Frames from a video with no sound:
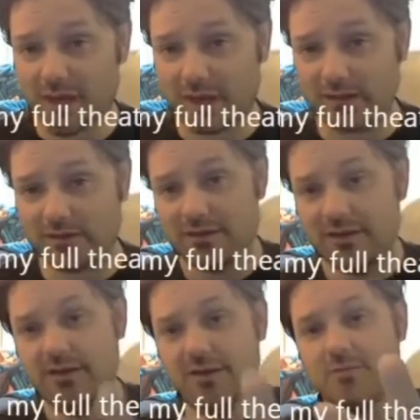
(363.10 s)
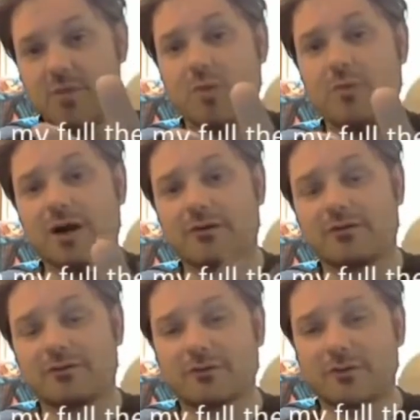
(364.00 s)
the Kent
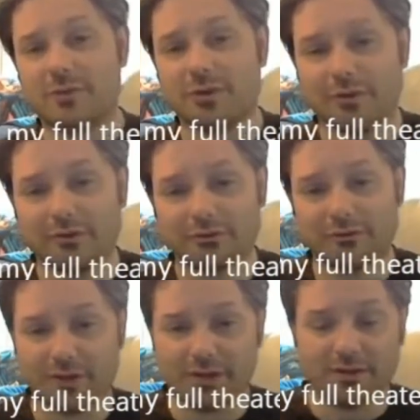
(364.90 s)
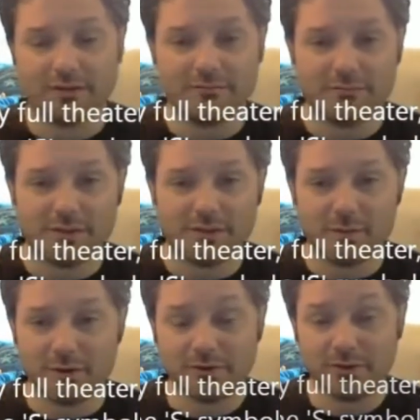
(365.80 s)
mailbox appeared on screen, and
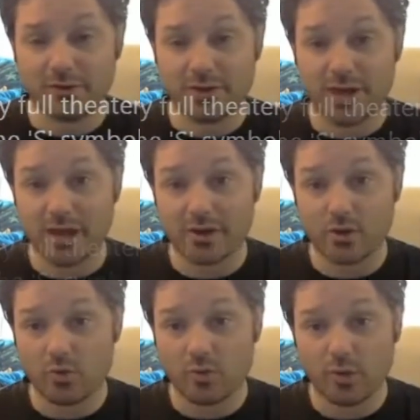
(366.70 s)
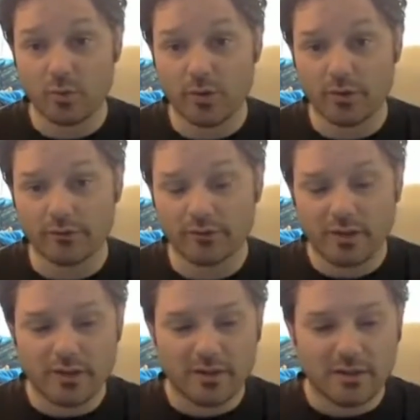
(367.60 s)
apparently only I knew what it
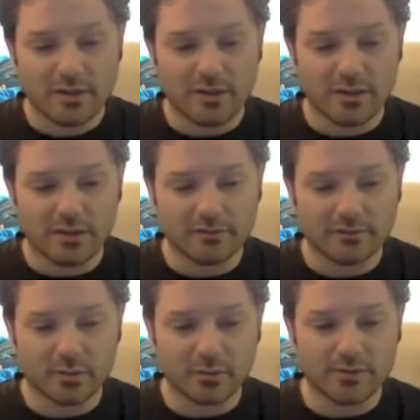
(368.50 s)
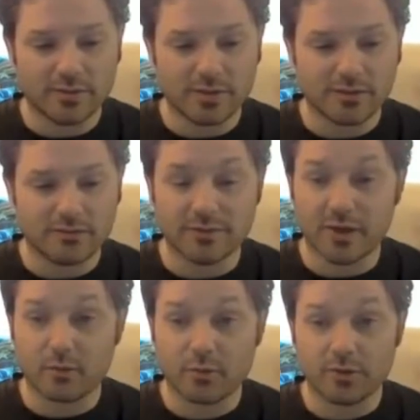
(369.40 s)
was. And then when the
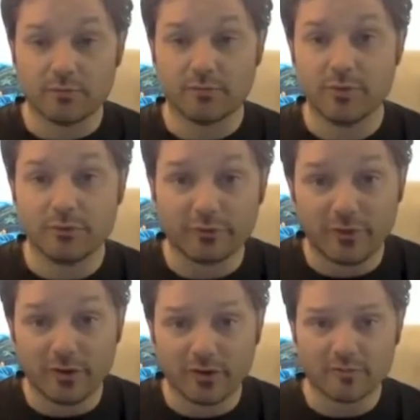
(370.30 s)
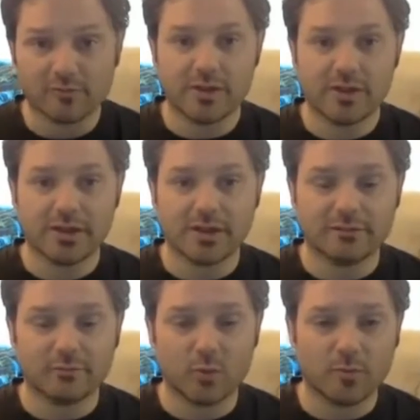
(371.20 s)
John Williams music started to play, I
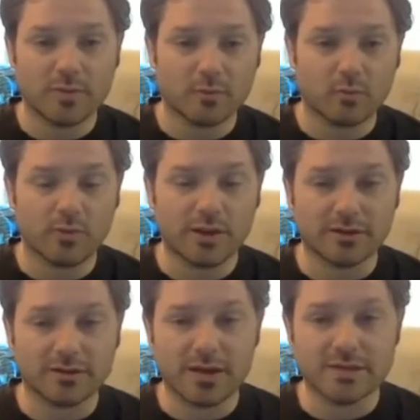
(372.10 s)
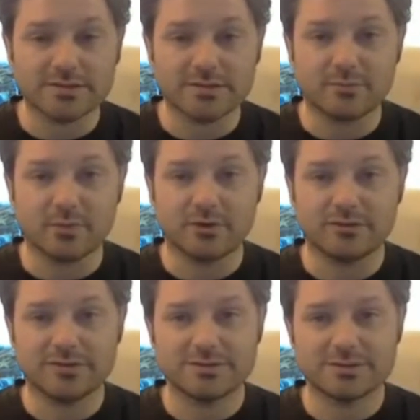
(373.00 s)
guess more people recognized it, but it
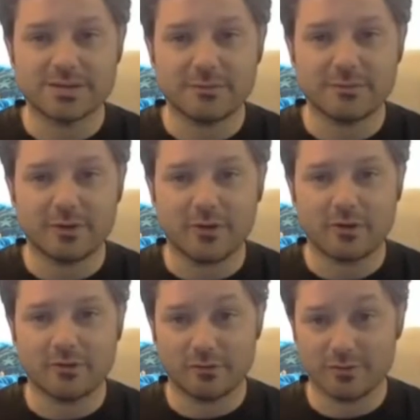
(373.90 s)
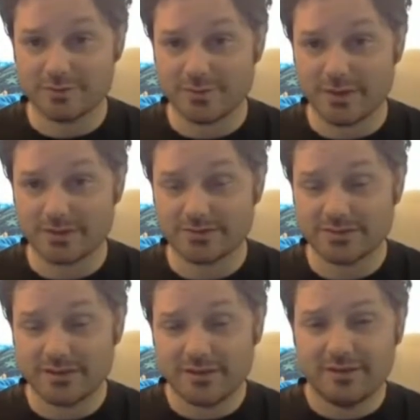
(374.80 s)
didn't seem to garner the
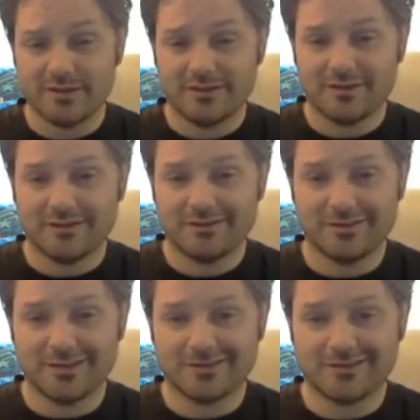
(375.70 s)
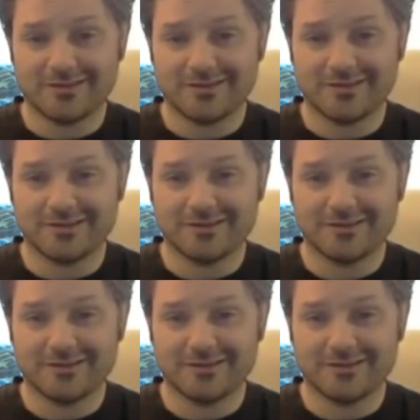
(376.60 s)
response that...